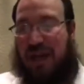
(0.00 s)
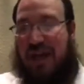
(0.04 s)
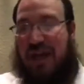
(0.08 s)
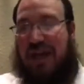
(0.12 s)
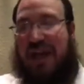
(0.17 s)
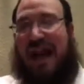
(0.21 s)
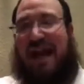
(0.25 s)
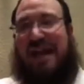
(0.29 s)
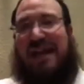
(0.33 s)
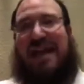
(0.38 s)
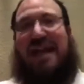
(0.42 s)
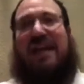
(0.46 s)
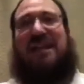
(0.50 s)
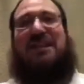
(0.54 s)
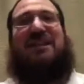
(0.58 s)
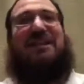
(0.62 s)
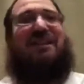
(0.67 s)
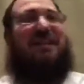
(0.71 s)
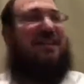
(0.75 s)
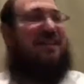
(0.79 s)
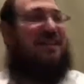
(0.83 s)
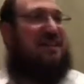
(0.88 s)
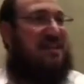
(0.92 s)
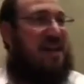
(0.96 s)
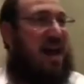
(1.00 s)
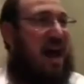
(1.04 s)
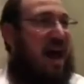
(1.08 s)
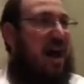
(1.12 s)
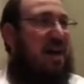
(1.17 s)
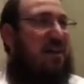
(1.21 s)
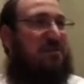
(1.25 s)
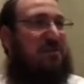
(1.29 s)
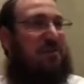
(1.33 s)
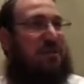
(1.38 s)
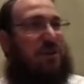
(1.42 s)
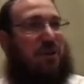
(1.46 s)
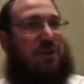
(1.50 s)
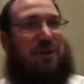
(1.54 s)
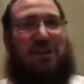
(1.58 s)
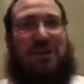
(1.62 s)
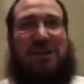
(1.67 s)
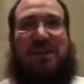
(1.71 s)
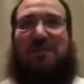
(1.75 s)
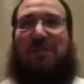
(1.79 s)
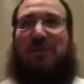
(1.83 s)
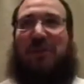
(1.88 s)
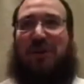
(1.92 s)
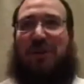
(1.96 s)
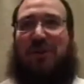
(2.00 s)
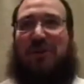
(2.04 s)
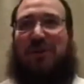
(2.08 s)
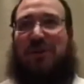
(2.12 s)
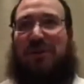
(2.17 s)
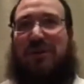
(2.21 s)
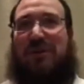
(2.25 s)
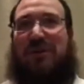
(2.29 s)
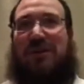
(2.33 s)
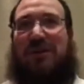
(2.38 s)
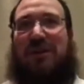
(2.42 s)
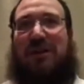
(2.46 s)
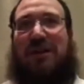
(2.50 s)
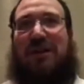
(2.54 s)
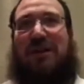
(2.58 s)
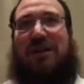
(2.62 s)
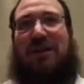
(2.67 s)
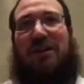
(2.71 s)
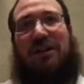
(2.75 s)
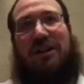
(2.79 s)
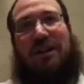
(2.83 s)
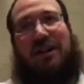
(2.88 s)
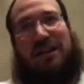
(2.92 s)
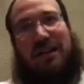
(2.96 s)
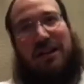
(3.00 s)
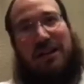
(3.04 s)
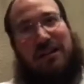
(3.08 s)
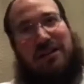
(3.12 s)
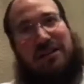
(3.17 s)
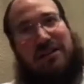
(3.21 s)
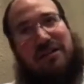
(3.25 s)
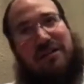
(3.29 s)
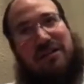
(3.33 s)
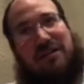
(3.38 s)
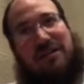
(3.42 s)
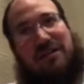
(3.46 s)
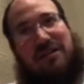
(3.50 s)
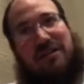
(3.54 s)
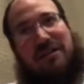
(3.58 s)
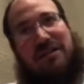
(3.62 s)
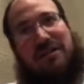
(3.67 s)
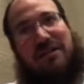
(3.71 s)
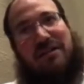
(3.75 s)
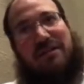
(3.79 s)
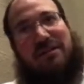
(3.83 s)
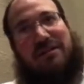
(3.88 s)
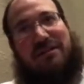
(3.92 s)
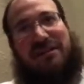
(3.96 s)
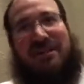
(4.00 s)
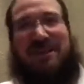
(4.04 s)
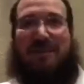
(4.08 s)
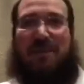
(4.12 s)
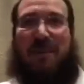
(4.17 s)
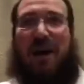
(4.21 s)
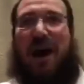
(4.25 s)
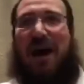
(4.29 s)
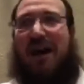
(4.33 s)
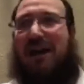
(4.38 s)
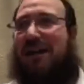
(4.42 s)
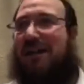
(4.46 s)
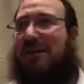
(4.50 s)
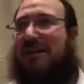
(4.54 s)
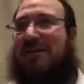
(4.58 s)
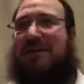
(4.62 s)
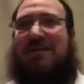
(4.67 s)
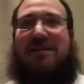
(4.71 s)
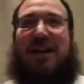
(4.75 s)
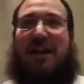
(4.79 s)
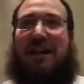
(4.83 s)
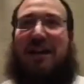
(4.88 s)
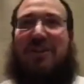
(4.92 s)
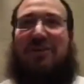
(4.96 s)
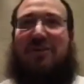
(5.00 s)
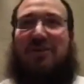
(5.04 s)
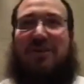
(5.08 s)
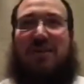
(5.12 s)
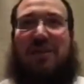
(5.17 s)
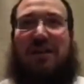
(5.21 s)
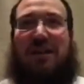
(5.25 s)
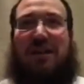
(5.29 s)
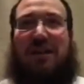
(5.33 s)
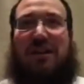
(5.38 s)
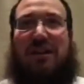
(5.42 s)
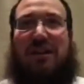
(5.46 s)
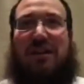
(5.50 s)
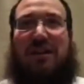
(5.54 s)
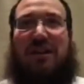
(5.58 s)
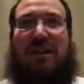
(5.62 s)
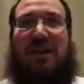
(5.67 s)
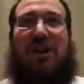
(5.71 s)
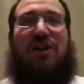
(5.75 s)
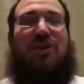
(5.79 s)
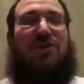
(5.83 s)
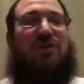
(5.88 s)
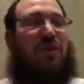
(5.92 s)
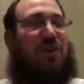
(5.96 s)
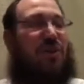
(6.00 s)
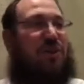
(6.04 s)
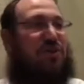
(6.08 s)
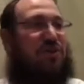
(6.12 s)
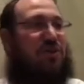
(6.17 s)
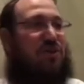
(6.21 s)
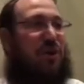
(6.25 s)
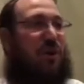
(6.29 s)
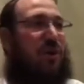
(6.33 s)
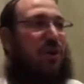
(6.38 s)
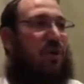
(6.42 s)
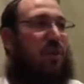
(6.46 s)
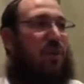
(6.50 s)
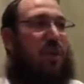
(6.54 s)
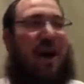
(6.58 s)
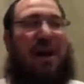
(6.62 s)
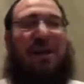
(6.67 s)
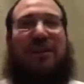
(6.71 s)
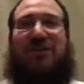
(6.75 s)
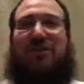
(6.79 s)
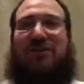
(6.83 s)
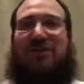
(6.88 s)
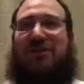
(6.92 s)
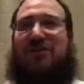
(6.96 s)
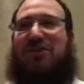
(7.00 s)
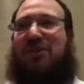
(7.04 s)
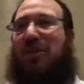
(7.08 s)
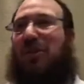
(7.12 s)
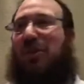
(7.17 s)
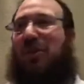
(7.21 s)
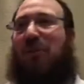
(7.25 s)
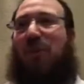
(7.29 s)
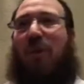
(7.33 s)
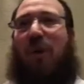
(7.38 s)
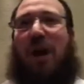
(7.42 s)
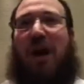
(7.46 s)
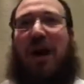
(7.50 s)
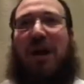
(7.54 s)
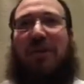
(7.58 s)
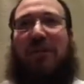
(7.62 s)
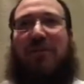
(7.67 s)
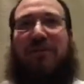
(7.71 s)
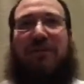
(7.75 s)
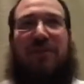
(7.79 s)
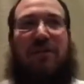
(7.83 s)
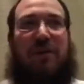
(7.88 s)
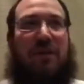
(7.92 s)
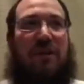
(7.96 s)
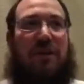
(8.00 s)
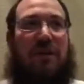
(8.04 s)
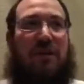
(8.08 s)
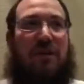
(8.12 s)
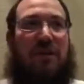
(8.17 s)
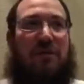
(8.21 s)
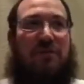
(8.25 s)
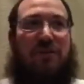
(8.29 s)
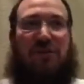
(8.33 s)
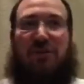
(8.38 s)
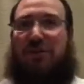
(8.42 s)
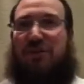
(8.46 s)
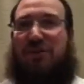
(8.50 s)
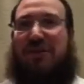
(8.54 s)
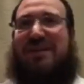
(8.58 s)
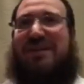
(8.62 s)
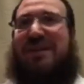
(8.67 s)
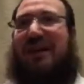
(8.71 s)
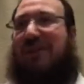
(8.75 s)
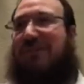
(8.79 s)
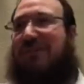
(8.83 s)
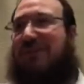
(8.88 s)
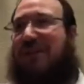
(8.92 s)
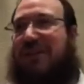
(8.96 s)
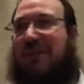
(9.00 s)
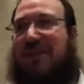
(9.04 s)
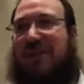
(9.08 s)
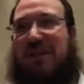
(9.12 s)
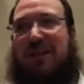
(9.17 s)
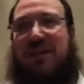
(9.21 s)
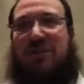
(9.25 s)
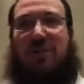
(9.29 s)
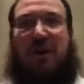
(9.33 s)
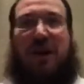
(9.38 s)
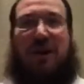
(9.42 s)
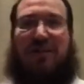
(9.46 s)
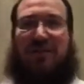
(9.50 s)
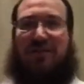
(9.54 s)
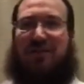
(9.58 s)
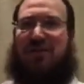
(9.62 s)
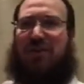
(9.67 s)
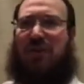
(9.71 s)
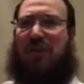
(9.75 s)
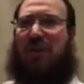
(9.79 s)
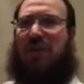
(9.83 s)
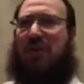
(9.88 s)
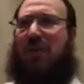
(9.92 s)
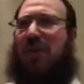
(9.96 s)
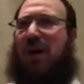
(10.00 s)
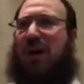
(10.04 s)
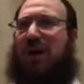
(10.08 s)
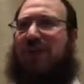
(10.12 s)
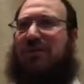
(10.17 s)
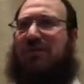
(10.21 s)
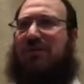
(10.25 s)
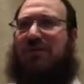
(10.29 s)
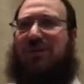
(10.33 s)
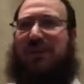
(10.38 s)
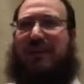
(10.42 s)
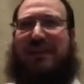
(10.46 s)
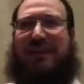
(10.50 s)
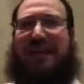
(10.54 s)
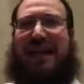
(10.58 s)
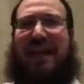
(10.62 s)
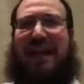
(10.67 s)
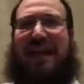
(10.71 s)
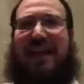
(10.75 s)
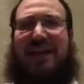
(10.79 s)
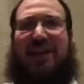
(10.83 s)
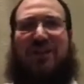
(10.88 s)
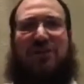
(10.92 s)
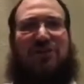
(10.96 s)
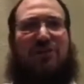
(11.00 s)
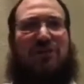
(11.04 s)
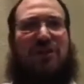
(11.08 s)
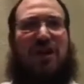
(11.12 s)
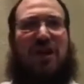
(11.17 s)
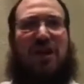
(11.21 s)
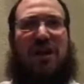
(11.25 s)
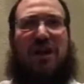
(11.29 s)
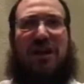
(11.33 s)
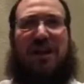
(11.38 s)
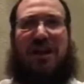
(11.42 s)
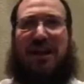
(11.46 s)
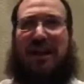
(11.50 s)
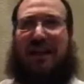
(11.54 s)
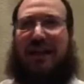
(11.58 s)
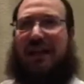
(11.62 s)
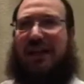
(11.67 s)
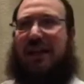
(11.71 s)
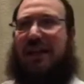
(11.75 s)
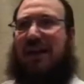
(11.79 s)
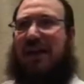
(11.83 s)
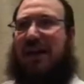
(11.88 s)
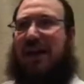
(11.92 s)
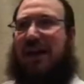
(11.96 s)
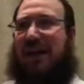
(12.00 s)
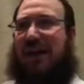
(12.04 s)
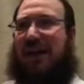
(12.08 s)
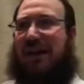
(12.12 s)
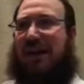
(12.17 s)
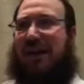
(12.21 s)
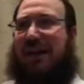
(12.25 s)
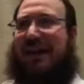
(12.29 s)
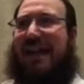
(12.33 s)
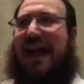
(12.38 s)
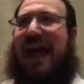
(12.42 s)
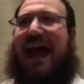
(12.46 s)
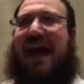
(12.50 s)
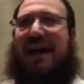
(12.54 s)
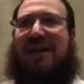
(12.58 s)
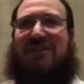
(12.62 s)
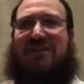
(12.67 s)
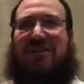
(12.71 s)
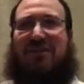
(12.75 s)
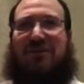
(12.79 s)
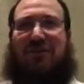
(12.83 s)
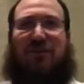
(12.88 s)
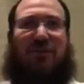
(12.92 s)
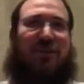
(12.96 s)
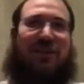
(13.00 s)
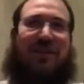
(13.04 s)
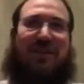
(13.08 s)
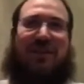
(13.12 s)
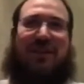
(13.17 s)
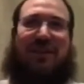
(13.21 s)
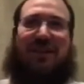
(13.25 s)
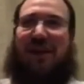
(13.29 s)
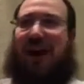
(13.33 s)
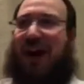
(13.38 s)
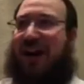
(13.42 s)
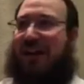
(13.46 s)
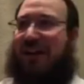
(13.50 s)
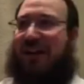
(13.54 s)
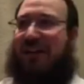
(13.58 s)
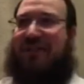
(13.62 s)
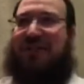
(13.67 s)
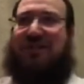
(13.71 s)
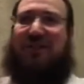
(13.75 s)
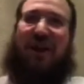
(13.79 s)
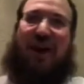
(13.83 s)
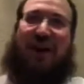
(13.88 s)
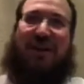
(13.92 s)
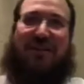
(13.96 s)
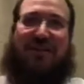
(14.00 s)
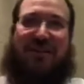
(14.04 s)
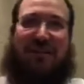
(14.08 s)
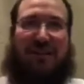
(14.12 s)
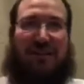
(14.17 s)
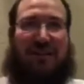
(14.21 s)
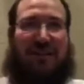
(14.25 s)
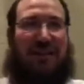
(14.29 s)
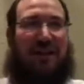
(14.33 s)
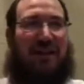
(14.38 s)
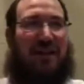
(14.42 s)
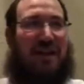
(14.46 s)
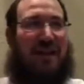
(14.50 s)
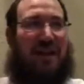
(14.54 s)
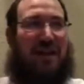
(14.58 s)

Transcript: And anything that's not purely spiritual is despised, is not interested in. So the soul, why does the soul want to do selfless things? Why does the soul want to engage in acts of goodness and kindness constantly?